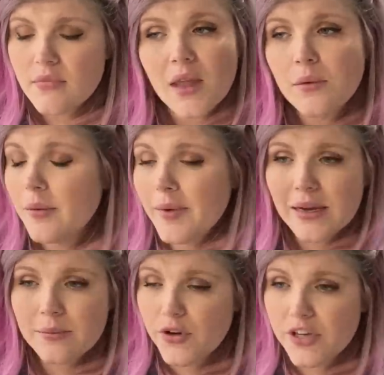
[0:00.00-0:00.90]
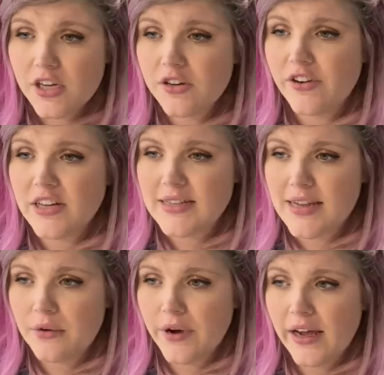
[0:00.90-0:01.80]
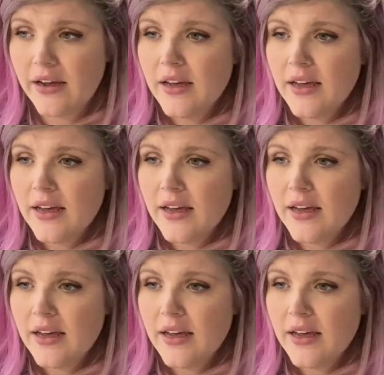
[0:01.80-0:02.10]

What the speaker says: We became really good friends that way.